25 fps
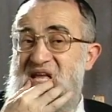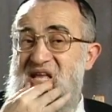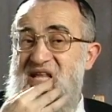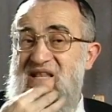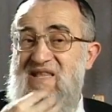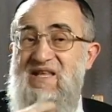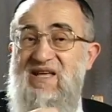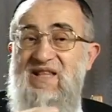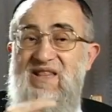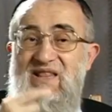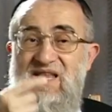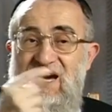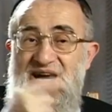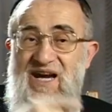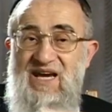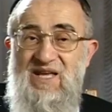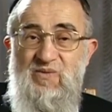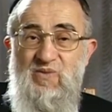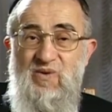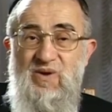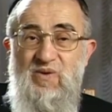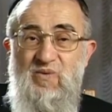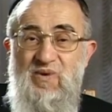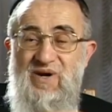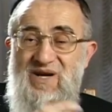The line
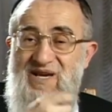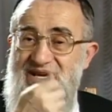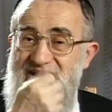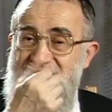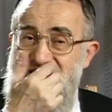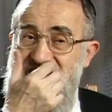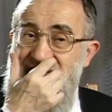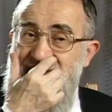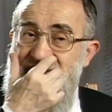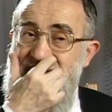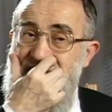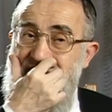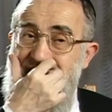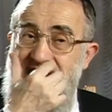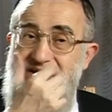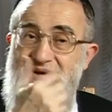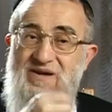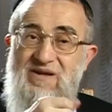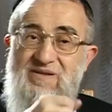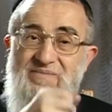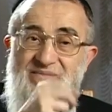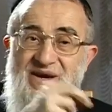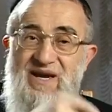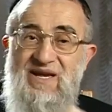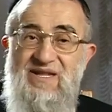we were in
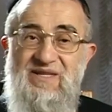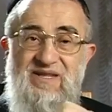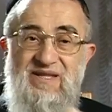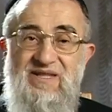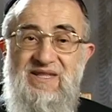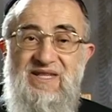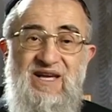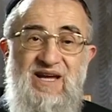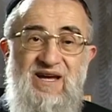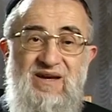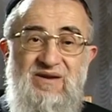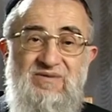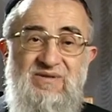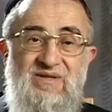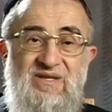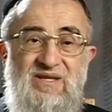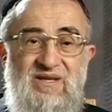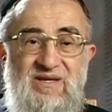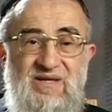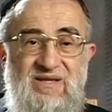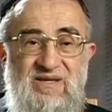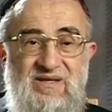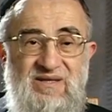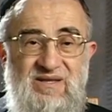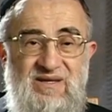remained in town
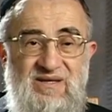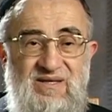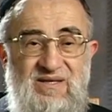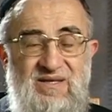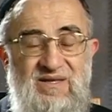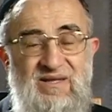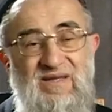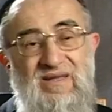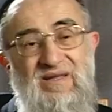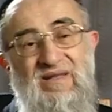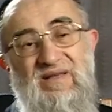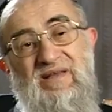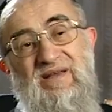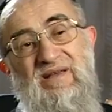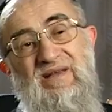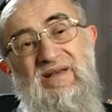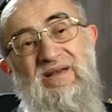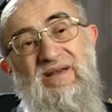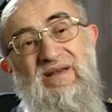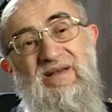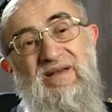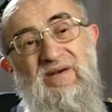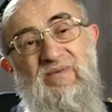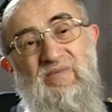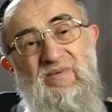
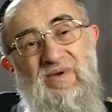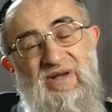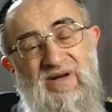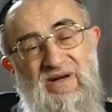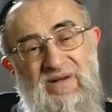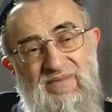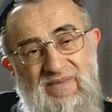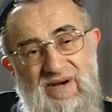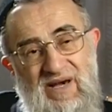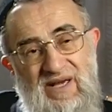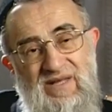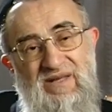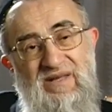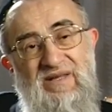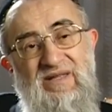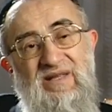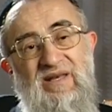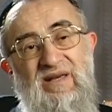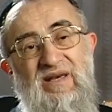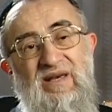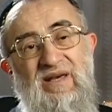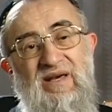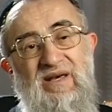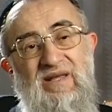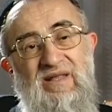we
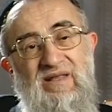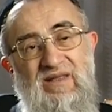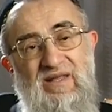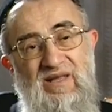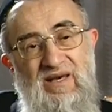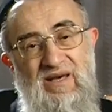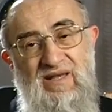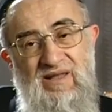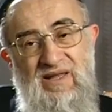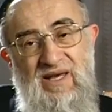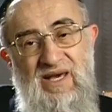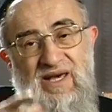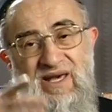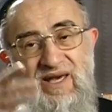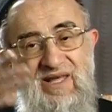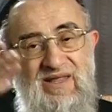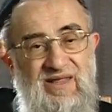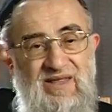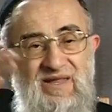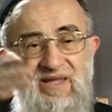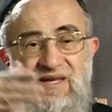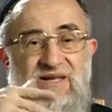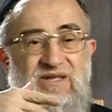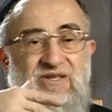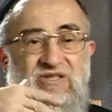remained. They
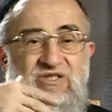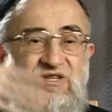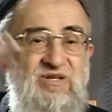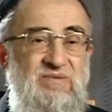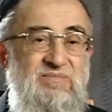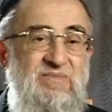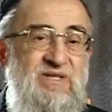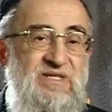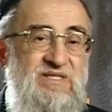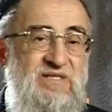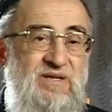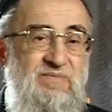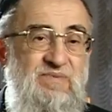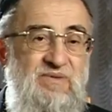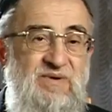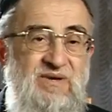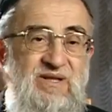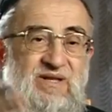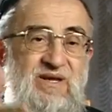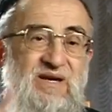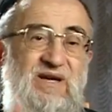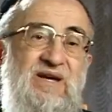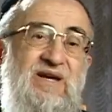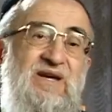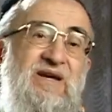had the Germans
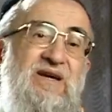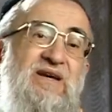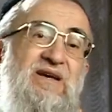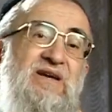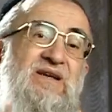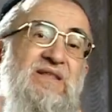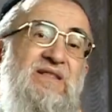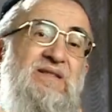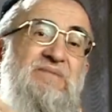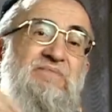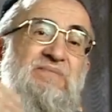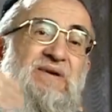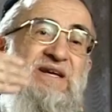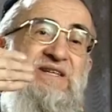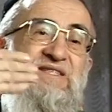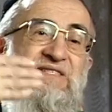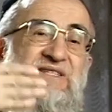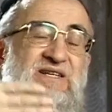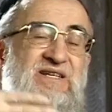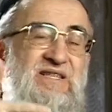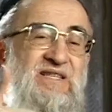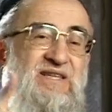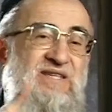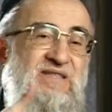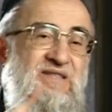
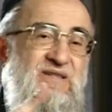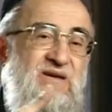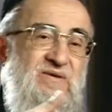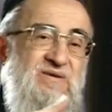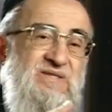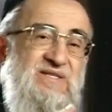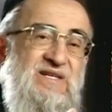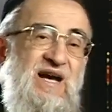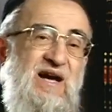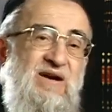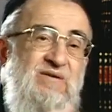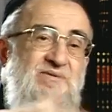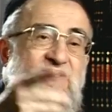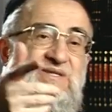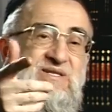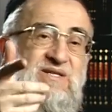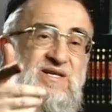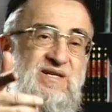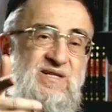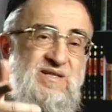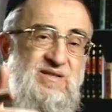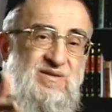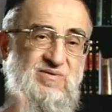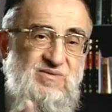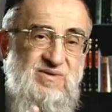basically those
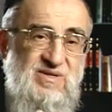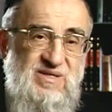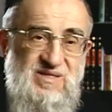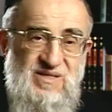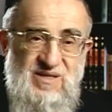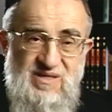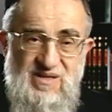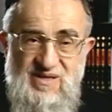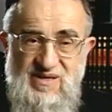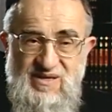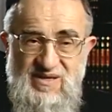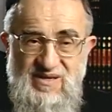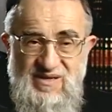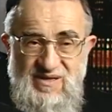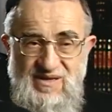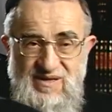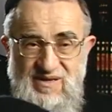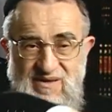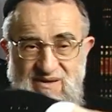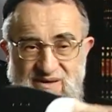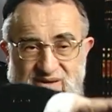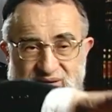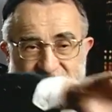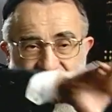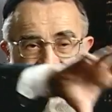Aussiedlungs.
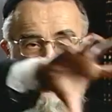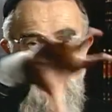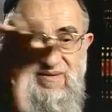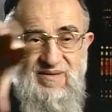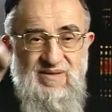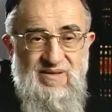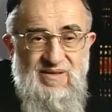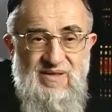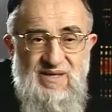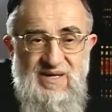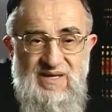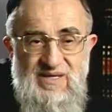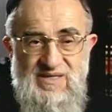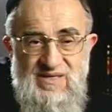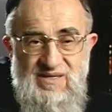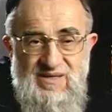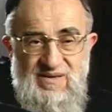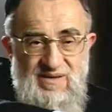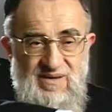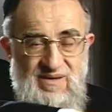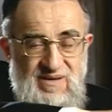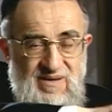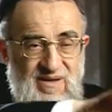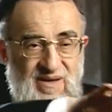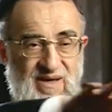Uh,
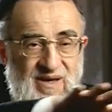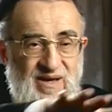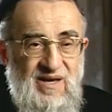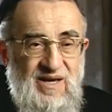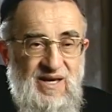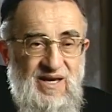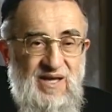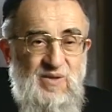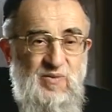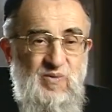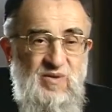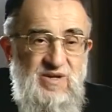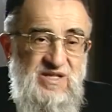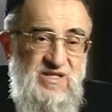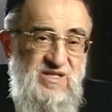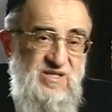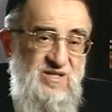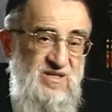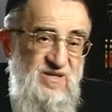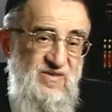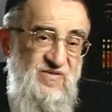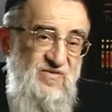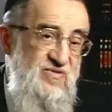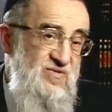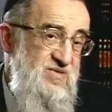uh, it was
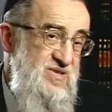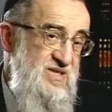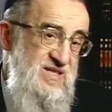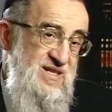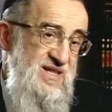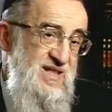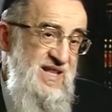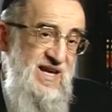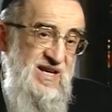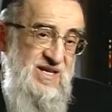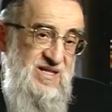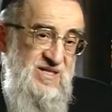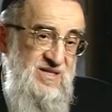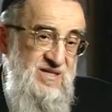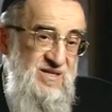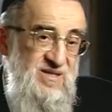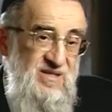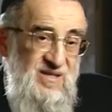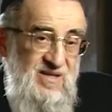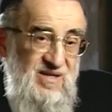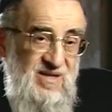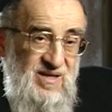search for selection.